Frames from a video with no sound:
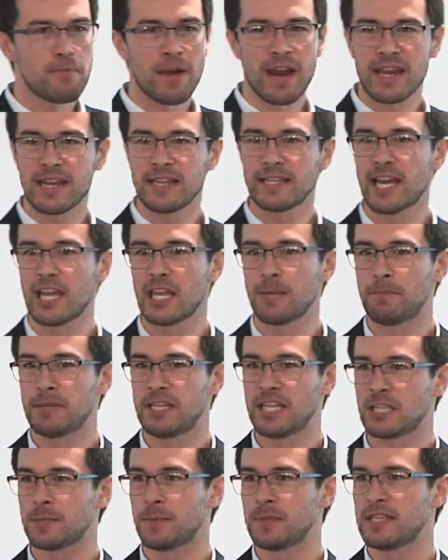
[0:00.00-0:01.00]
Breaking down the
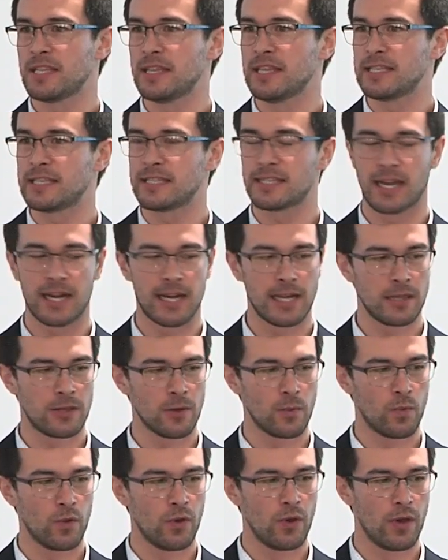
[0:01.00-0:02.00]
participants in this study
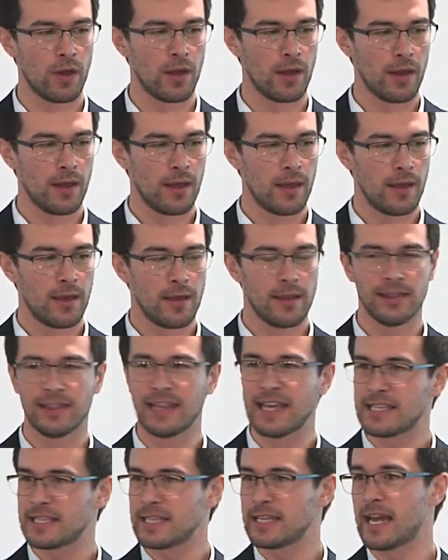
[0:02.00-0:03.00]
that were
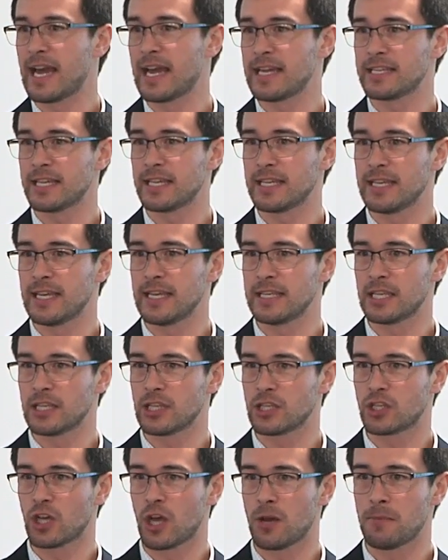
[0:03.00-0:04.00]
less than 18 years
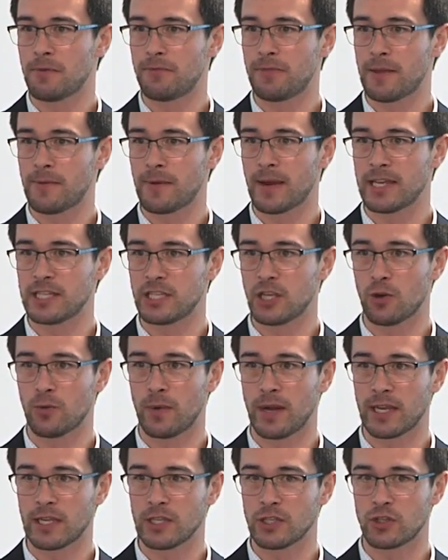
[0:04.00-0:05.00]
at the time of their ACL
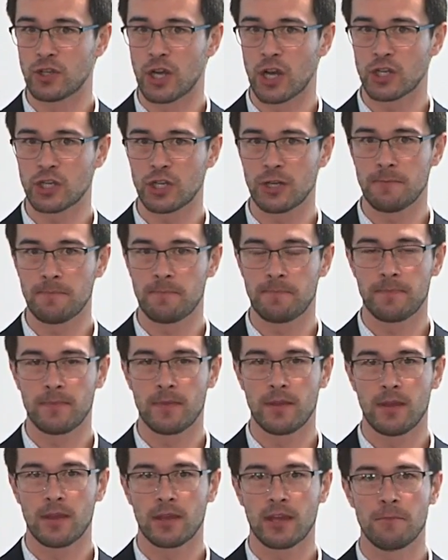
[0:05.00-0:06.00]
reconstruction,
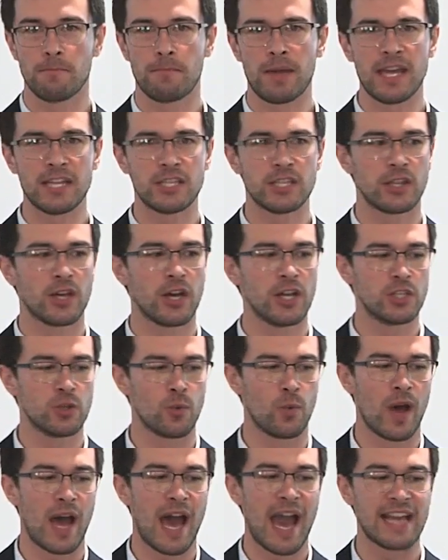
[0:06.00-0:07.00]
compared to those
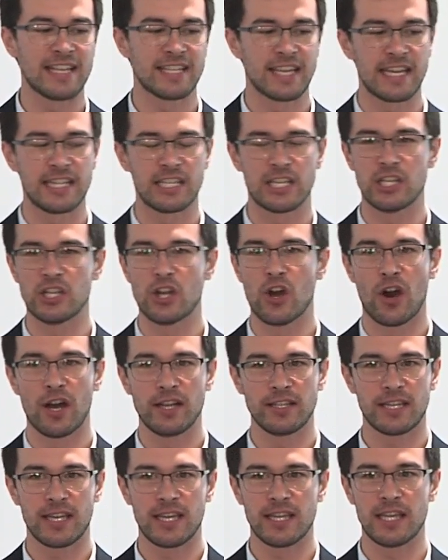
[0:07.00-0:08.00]
who were 18 to
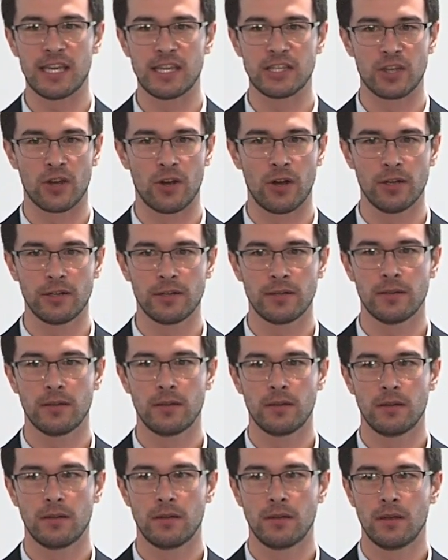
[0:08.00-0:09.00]
19 years old,
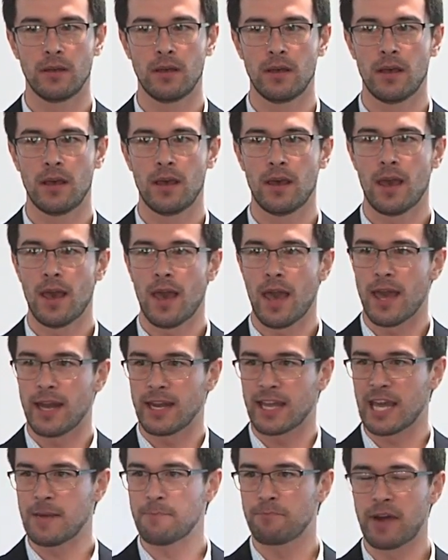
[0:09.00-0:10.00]

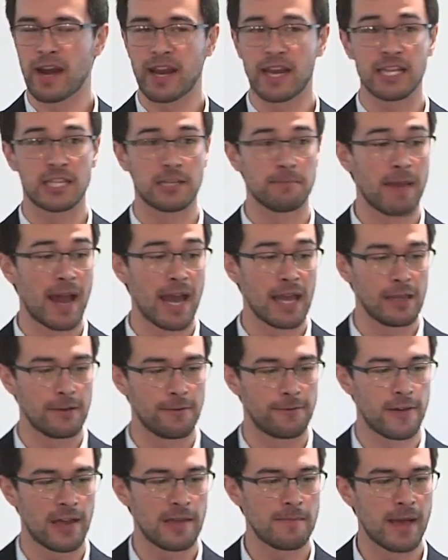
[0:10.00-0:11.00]
and again breaking into male
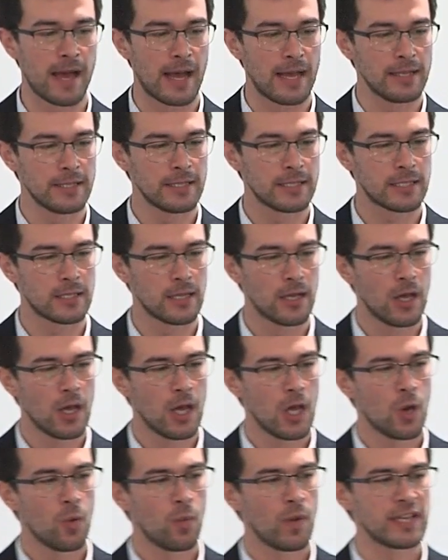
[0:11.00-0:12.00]
and females,
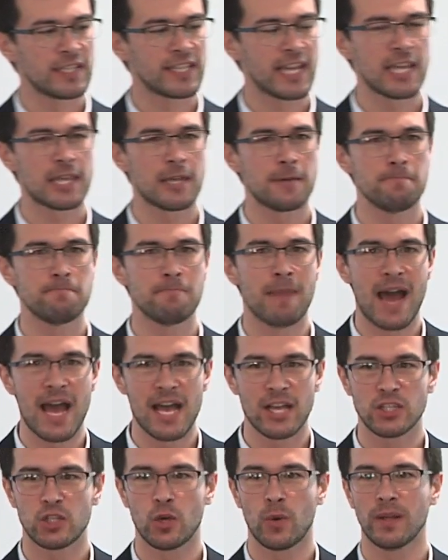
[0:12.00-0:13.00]
we see that
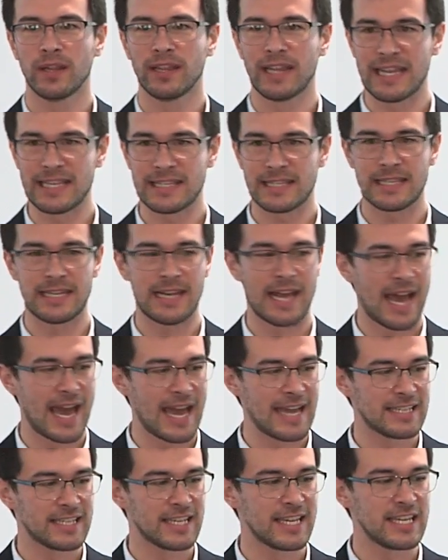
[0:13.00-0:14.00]
males who are less than
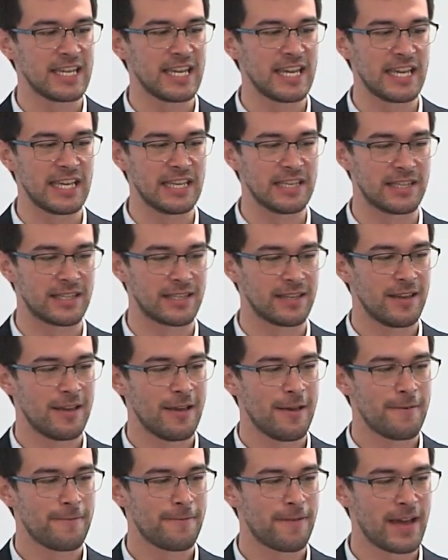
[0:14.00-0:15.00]
18 years
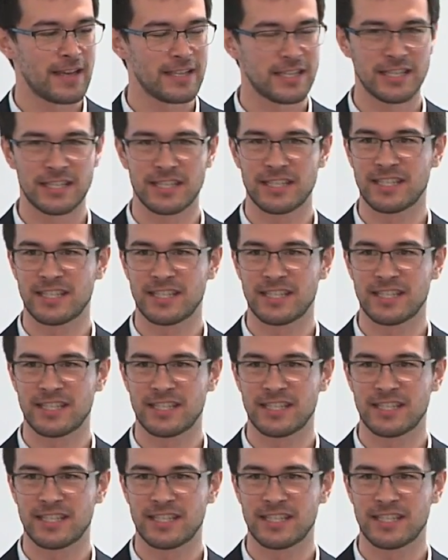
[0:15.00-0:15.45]
face a